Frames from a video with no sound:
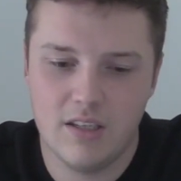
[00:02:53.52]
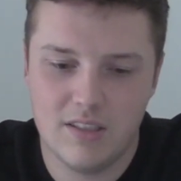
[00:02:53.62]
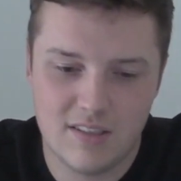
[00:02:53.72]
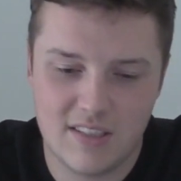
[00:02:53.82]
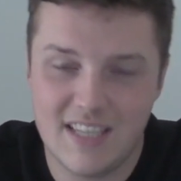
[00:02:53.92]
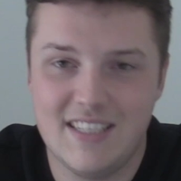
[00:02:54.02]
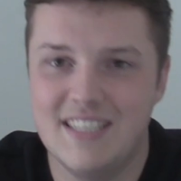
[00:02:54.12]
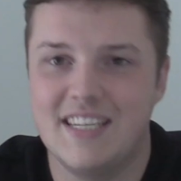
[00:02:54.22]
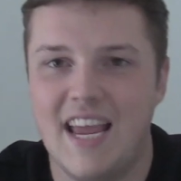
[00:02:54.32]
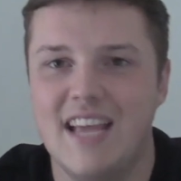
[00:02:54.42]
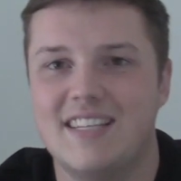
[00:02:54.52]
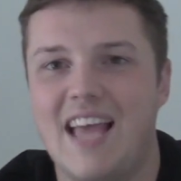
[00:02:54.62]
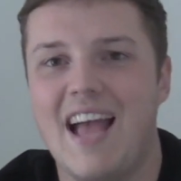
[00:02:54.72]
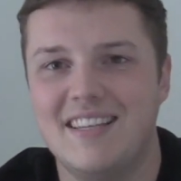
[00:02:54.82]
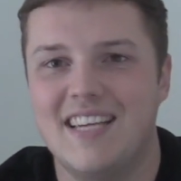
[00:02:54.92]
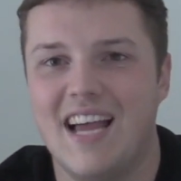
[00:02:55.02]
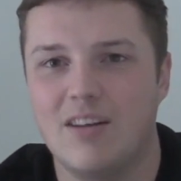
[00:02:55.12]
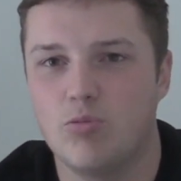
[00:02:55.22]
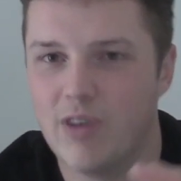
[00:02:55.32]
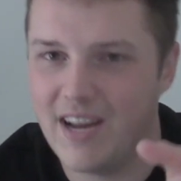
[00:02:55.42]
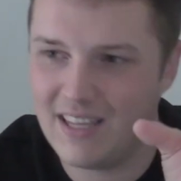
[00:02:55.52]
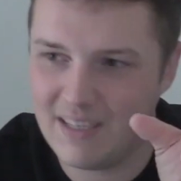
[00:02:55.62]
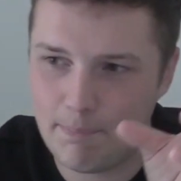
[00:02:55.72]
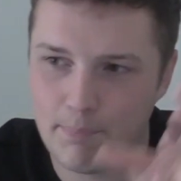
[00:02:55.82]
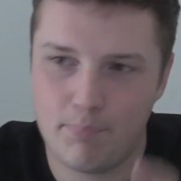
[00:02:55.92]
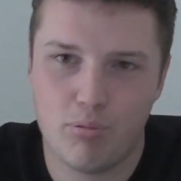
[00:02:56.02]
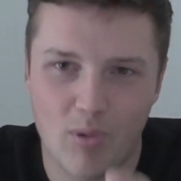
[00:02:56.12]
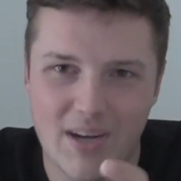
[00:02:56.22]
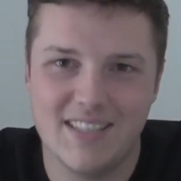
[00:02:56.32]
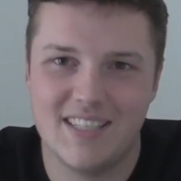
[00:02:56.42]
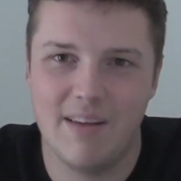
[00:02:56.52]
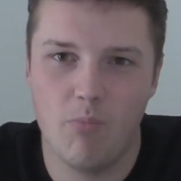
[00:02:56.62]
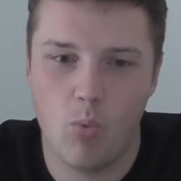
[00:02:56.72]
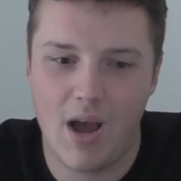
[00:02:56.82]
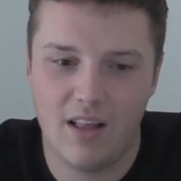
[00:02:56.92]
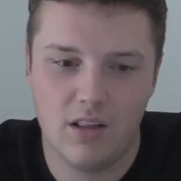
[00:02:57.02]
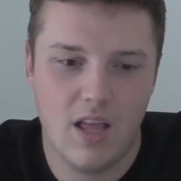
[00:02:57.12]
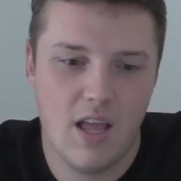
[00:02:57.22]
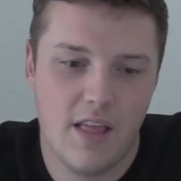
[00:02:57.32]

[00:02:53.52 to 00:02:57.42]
City's kits, Etihad really prints in well.